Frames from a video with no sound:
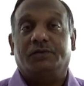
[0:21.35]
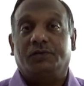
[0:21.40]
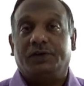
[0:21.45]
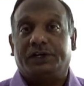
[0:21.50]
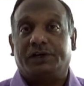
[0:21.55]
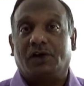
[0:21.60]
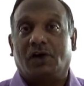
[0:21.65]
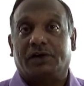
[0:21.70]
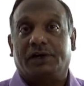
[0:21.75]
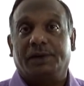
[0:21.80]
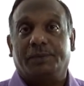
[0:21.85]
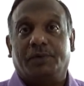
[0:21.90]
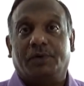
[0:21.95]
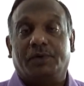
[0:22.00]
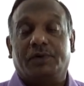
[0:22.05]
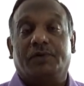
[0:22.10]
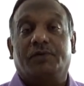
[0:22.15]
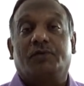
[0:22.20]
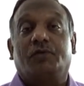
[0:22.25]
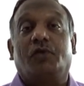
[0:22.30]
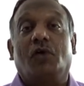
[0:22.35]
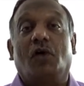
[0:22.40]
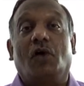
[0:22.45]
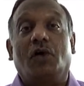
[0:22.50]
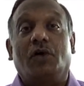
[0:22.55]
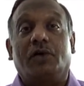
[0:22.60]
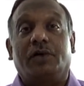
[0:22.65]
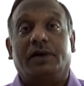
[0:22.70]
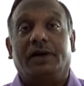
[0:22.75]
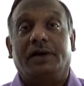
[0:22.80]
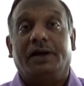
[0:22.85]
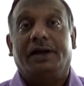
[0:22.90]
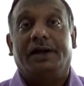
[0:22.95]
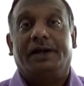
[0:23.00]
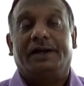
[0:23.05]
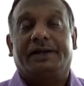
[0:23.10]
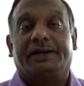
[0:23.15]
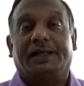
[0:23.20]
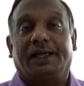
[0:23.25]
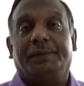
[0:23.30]
we talked about four
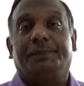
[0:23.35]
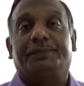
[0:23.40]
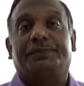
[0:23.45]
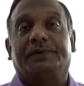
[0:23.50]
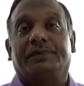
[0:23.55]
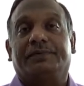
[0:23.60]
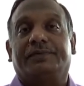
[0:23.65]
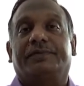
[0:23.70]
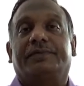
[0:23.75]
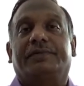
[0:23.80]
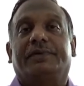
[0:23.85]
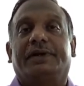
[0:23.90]
types of